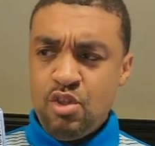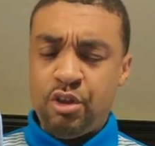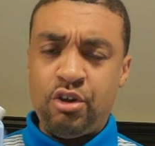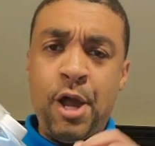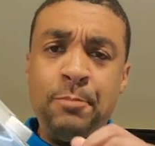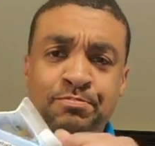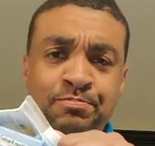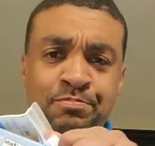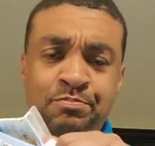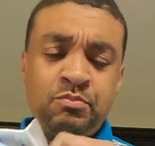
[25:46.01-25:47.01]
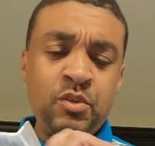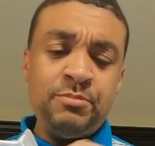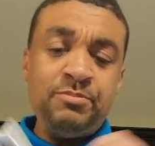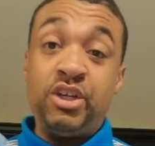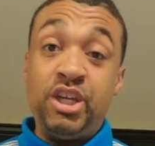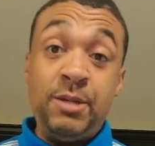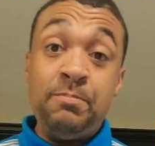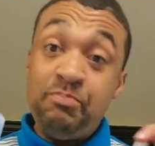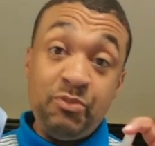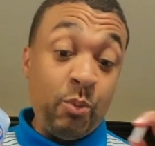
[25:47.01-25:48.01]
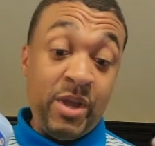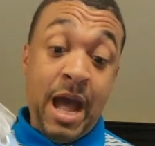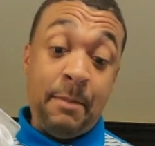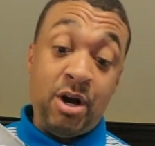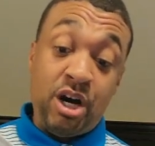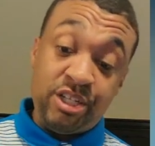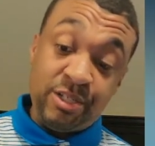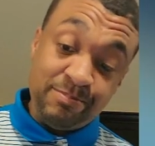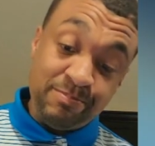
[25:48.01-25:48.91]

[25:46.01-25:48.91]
Okay. Again, we eyeballing it.